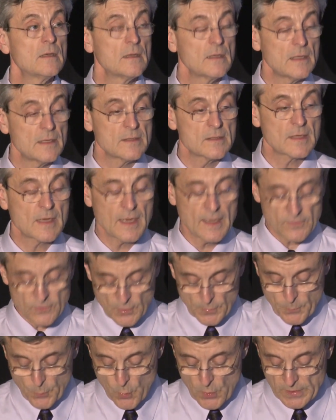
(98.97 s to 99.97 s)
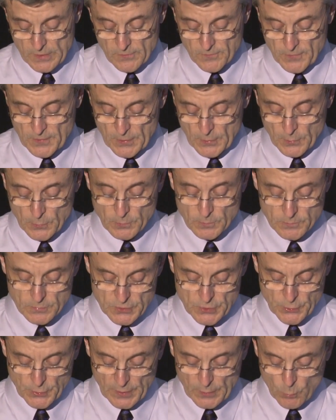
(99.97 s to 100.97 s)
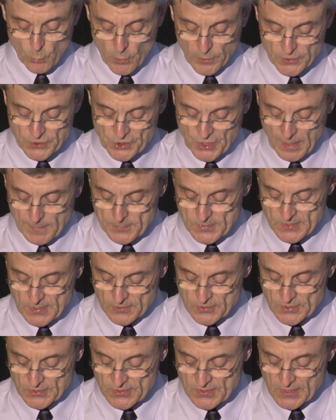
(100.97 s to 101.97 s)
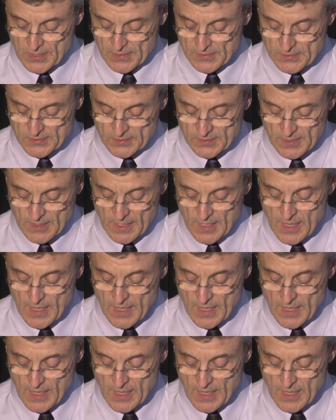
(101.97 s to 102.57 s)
indicate their point of view during workshops such as this.